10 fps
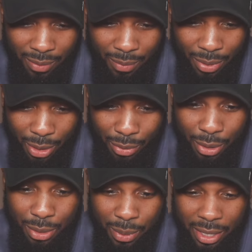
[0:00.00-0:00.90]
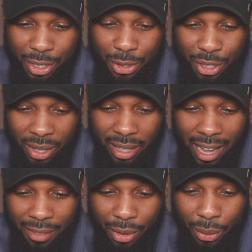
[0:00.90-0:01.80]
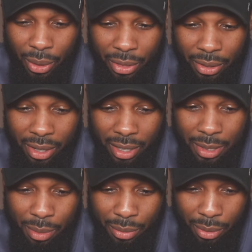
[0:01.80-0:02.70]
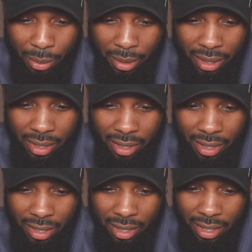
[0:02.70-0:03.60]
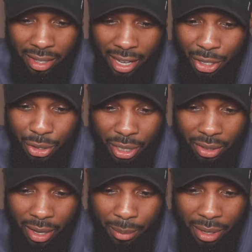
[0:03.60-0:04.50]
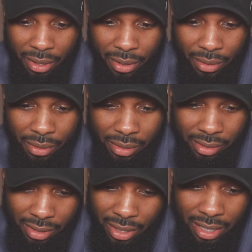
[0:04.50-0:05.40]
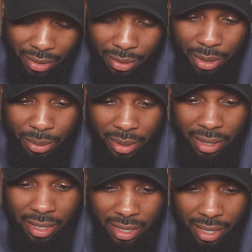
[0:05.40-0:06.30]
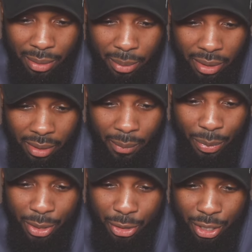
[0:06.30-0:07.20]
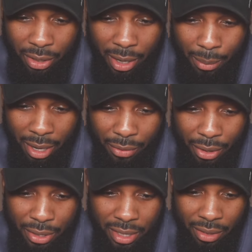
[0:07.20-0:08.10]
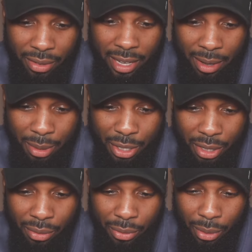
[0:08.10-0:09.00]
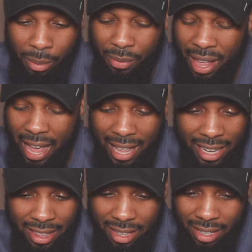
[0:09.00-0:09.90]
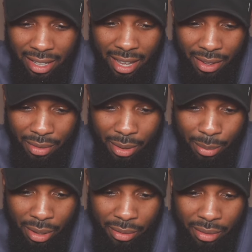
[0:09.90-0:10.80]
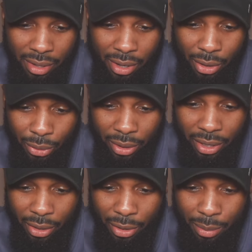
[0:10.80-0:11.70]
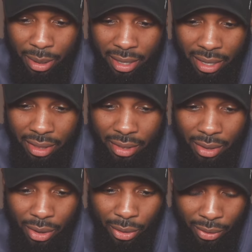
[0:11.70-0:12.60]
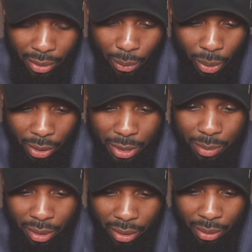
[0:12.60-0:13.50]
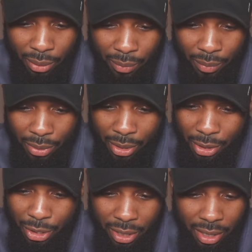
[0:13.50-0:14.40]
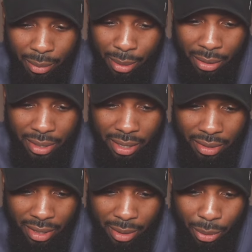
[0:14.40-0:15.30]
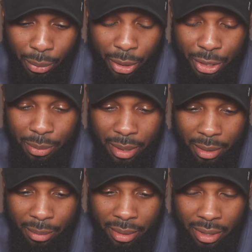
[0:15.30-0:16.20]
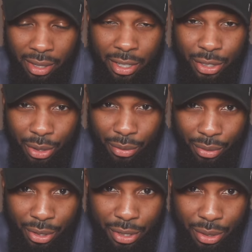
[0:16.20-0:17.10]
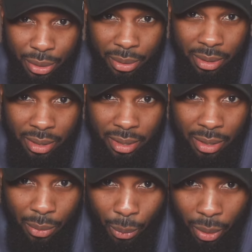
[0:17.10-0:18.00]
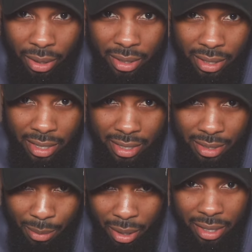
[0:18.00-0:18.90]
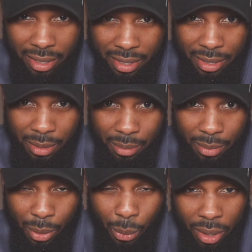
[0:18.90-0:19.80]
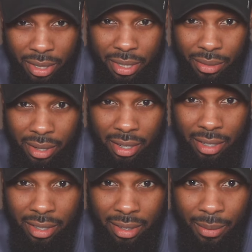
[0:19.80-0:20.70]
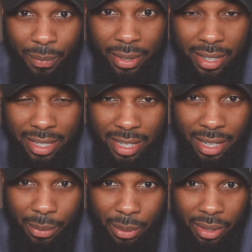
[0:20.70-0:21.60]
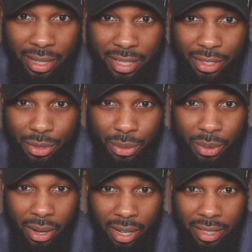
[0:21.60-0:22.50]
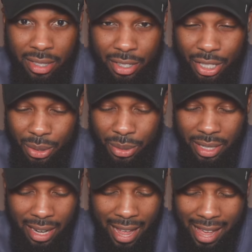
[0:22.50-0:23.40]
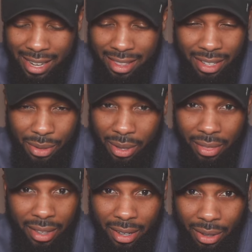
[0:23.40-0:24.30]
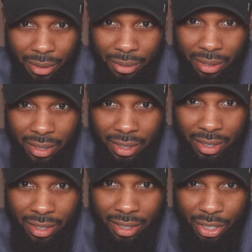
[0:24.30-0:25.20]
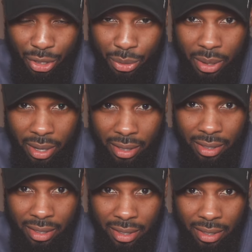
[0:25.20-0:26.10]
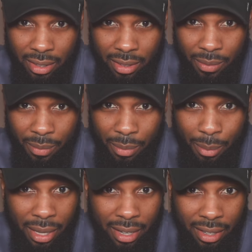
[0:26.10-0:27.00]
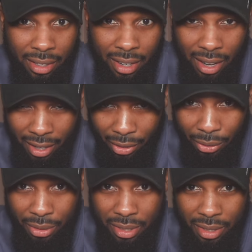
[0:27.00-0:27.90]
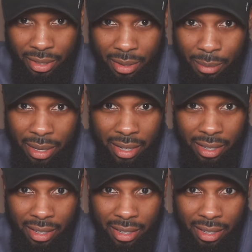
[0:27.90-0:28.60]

The first one is, you shall have no other gods before me, and you shall not make. So that's the first one. And the second one, you shall not make for yourself an image in the form of anything in the heaven above, or on the earth beneath, or in the waters below. You shall not bow down to them or worship them. So the first two, one is monotheism, the oneness of God. And the second one is, do not associate anything you can think of to God, meaning idols, meaning